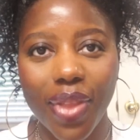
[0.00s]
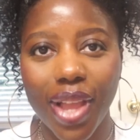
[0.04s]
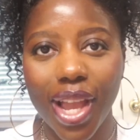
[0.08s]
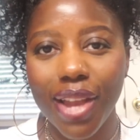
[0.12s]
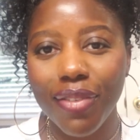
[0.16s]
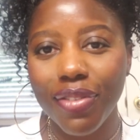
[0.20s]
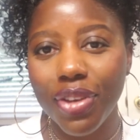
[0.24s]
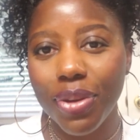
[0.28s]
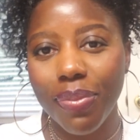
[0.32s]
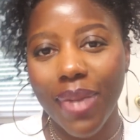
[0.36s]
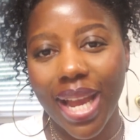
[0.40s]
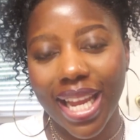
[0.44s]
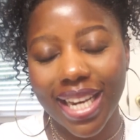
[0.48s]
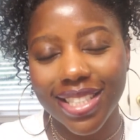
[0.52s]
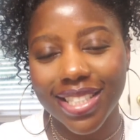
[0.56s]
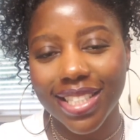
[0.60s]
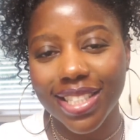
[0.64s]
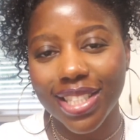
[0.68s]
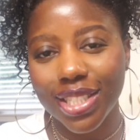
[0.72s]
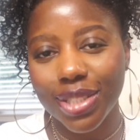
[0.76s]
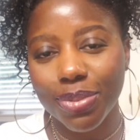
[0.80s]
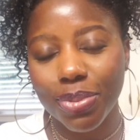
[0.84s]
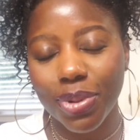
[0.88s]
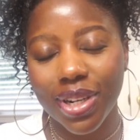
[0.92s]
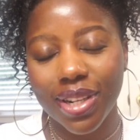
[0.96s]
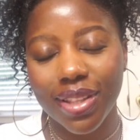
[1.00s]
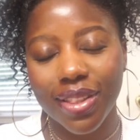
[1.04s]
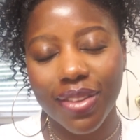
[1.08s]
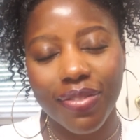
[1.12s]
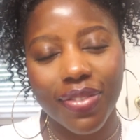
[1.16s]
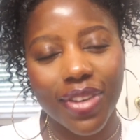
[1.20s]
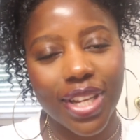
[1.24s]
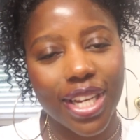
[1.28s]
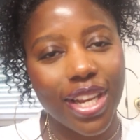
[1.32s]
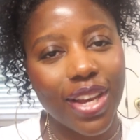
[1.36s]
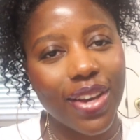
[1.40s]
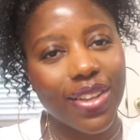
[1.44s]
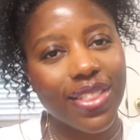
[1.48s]
If you made it to this point in the
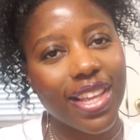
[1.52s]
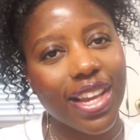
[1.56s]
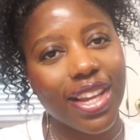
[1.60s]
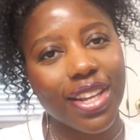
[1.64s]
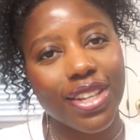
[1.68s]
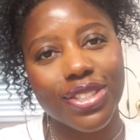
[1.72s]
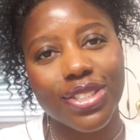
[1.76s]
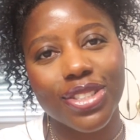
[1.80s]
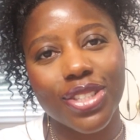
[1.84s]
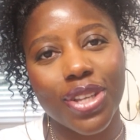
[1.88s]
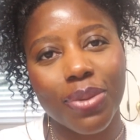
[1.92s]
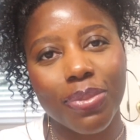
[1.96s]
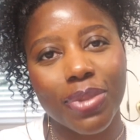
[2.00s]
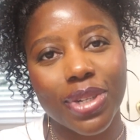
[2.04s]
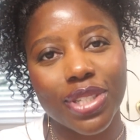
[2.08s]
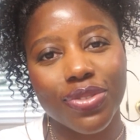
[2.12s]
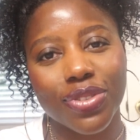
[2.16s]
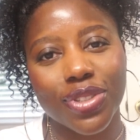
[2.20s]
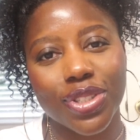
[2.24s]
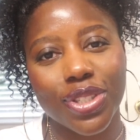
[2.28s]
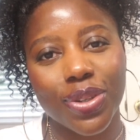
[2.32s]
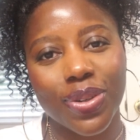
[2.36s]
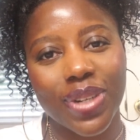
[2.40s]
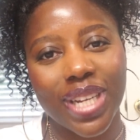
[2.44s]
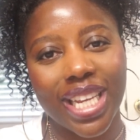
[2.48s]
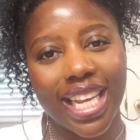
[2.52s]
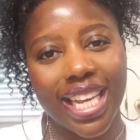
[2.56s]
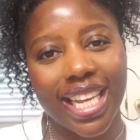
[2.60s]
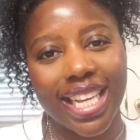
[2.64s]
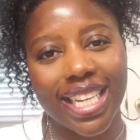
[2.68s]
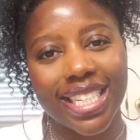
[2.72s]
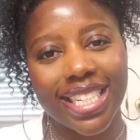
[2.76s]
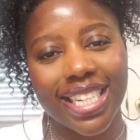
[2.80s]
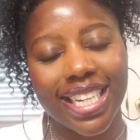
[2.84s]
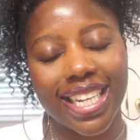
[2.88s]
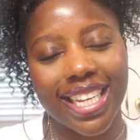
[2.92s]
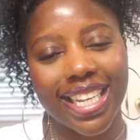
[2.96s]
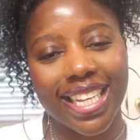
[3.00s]
video, thank you so much for tuning
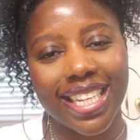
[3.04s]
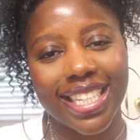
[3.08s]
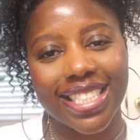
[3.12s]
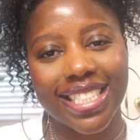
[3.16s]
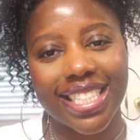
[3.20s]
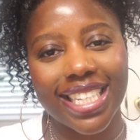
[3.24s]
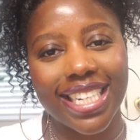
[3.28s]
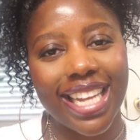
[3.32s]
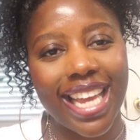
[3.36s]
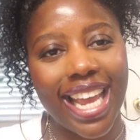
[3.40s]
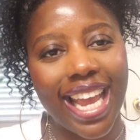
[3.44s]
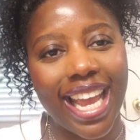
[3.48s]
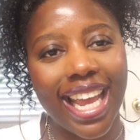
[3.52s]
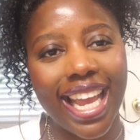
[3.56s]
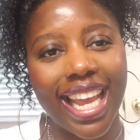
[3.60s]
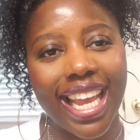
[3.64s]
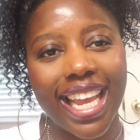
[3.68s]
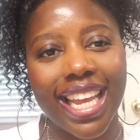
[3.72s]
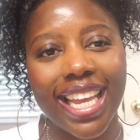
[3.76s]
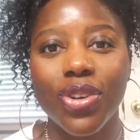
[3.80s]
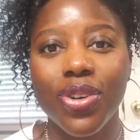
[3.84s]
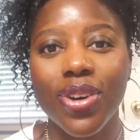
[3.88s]
in again today.